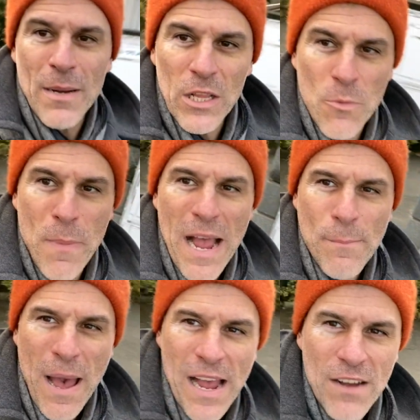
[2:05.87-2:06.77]
my little
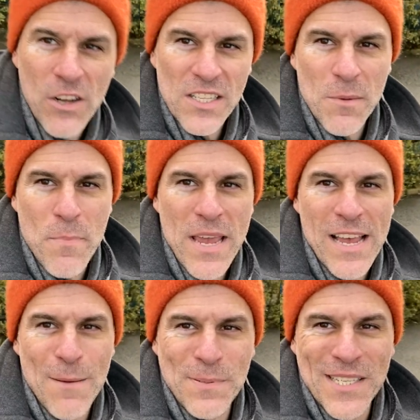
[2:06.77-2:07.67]
backpack. I've got some
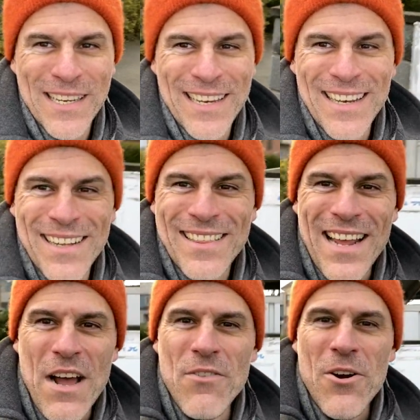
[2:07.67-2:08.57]
pickups
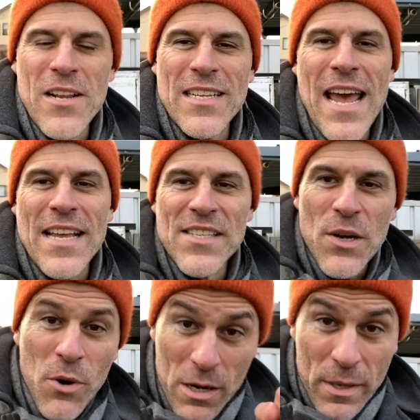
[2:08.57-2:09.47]
that I've already taken. So
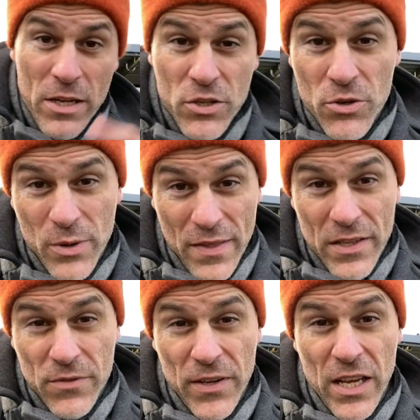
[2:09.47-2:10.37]
what I'm going to do in
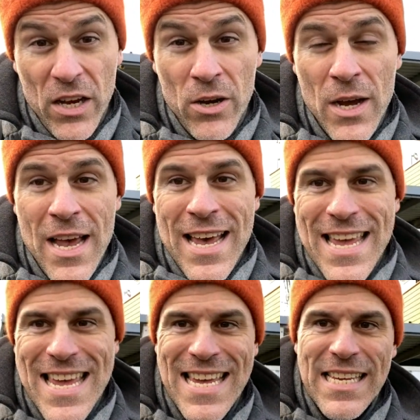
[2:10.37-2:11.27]
this video
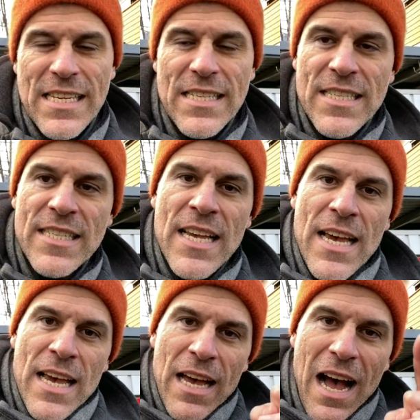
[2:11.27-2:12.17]
is
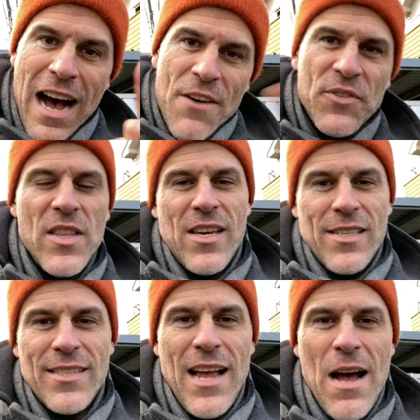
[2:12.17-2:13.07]
after
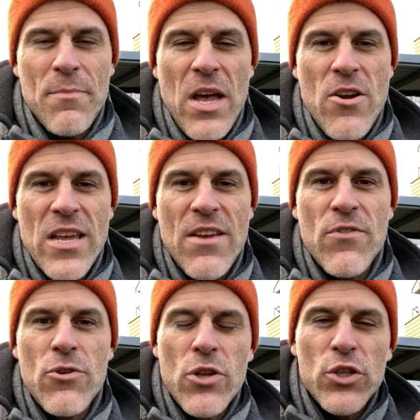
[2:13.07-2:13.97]
this, I'm going to give
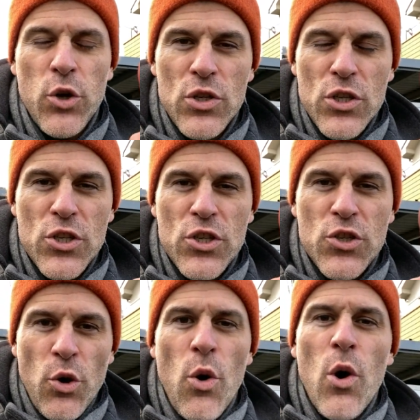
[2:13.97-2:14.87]
you the
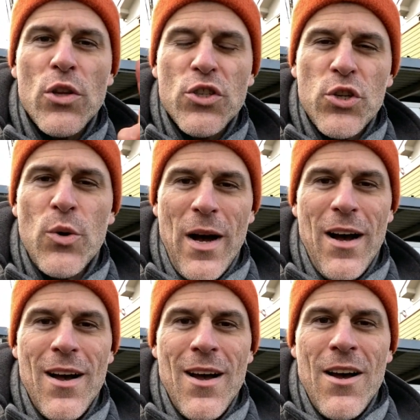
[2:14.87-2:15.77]
store tour
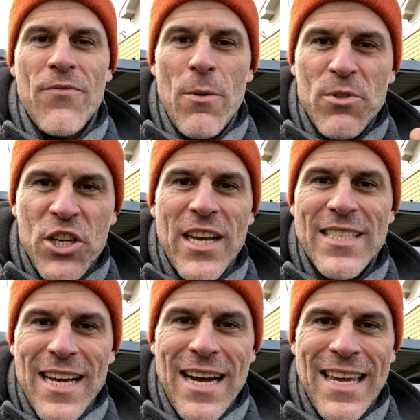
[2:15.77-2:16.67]
from
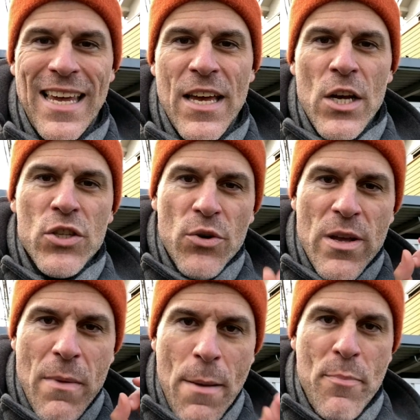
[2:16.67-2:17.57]
Chigasaki
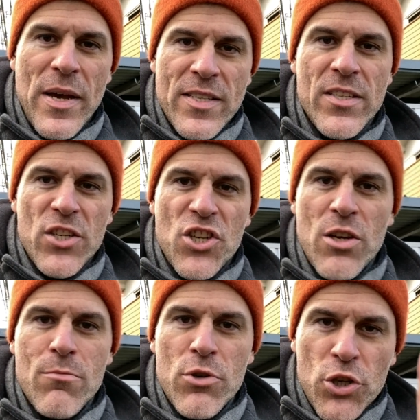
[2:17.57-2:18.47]
doing my best
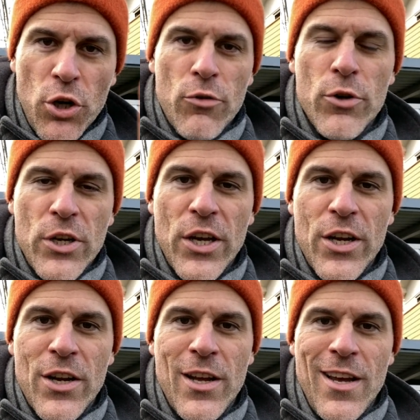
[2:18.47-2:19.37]
Jim
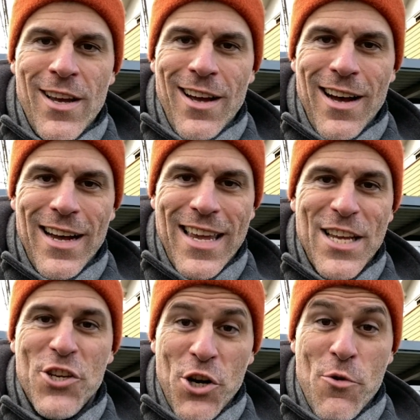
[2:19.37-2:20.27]
Shoryuken uh,
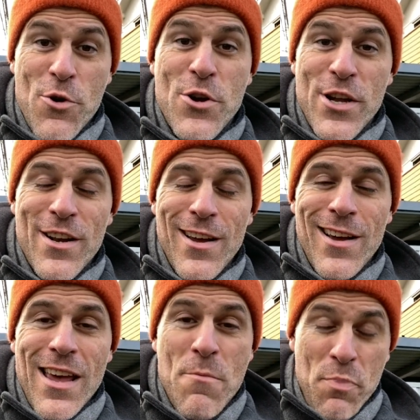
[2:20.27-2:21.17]
Kid Shoryuken
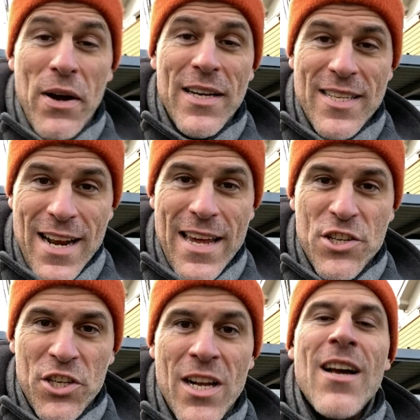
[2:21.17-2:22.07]

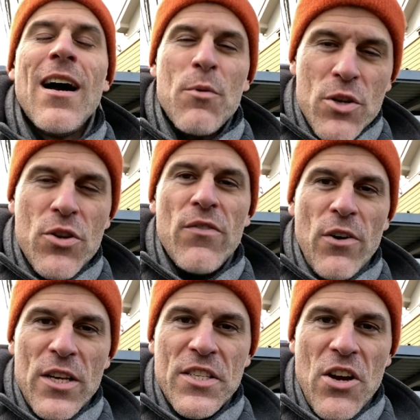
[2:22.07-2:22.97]
impersonation. I'm going to do the
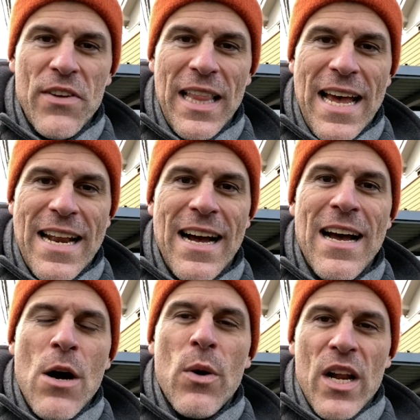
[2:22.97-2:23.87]
voiceover later.
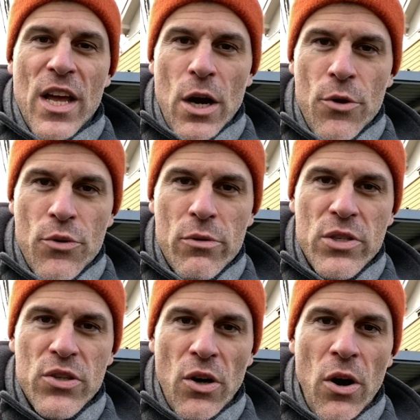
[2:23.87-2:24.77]
We're going to go through the
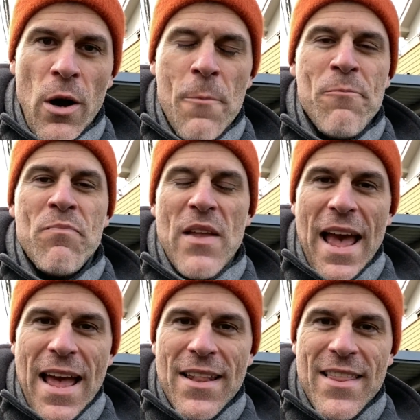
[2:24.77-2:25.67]
store.
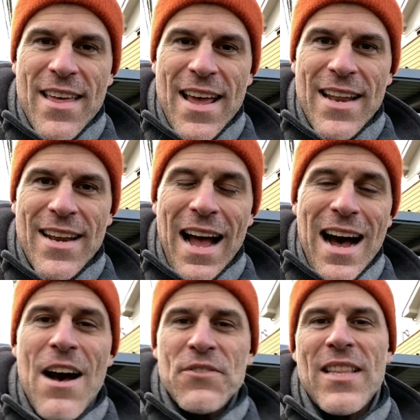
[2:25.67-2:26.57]
And then
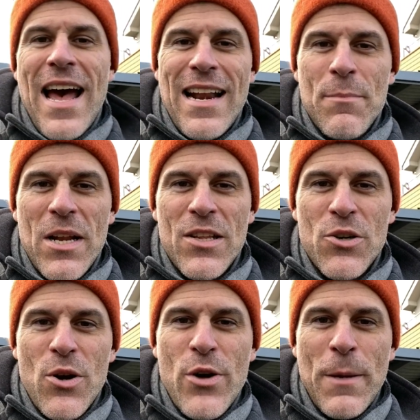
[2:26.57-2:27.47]
after that, I'm going to
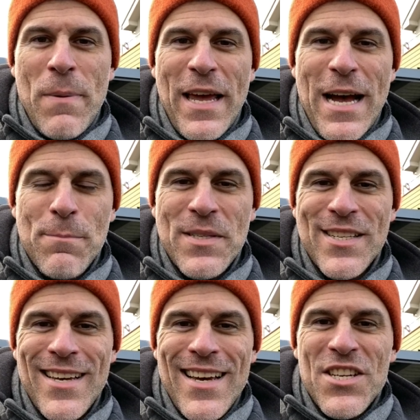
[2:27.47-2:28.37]
do a quick
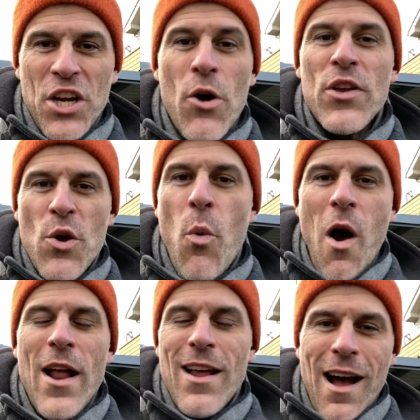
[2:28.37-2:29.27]
pickups showing you
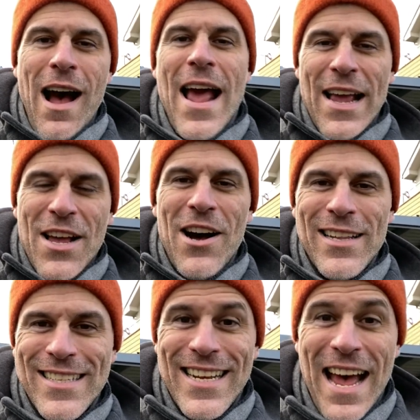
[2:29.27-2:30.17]
what I
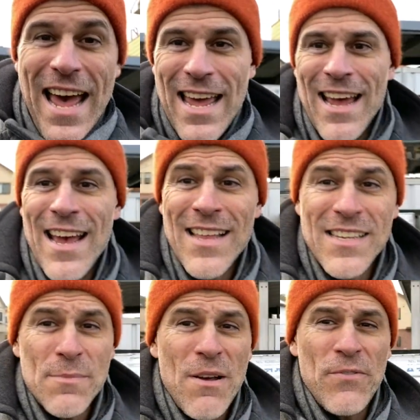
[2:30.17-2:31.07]
got today.
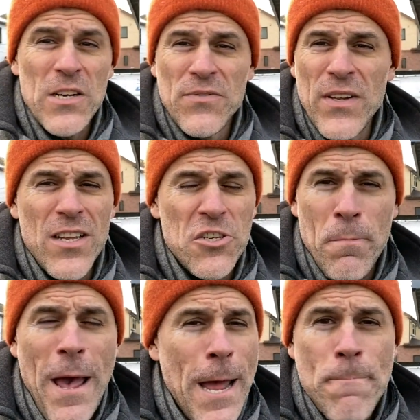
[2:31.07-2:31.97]
This is my first video in
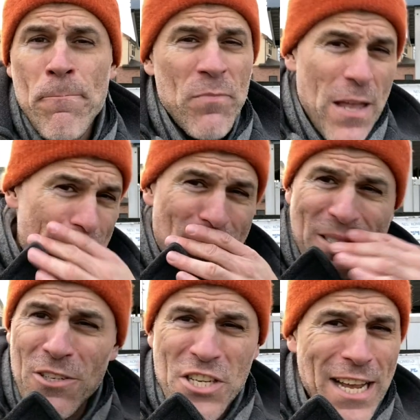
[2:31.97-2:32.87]
Japan. I think I'm
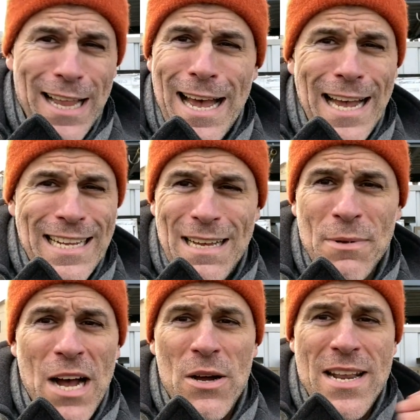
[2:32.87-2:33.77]
still jet lagged. I'm
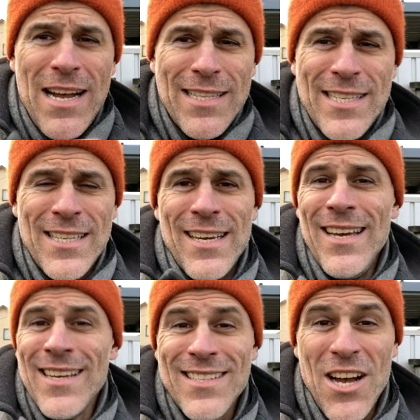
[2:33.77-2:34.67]
going nuts.
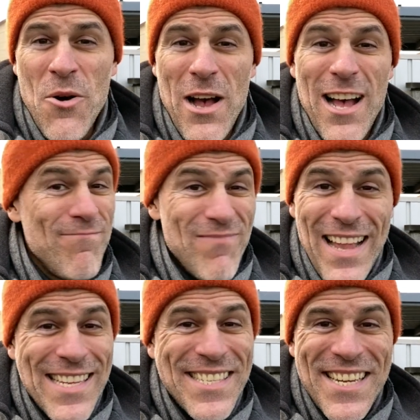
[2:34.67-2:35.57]
So uh,
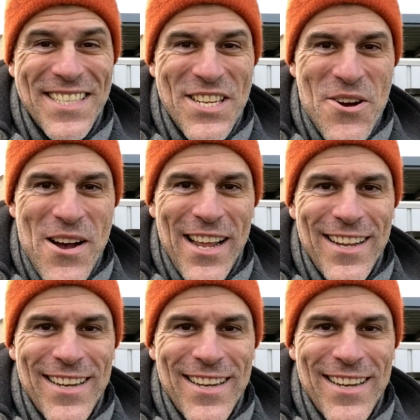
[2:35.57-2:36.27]
let's just do it.